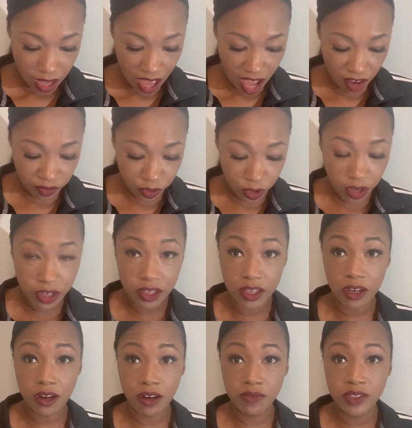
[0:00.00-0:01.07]
after a
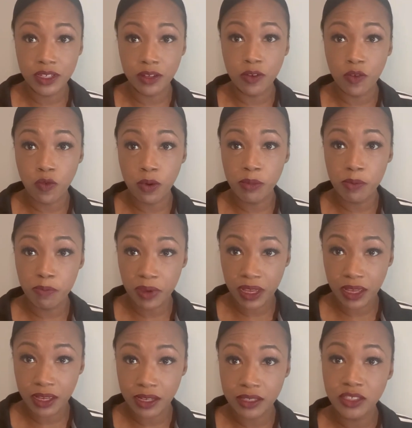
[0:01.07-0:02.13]
year of dealing with woman
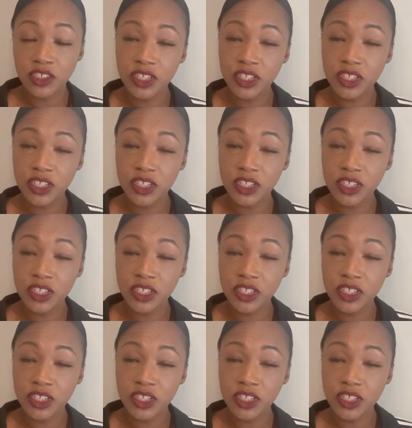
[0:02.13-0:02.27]
B,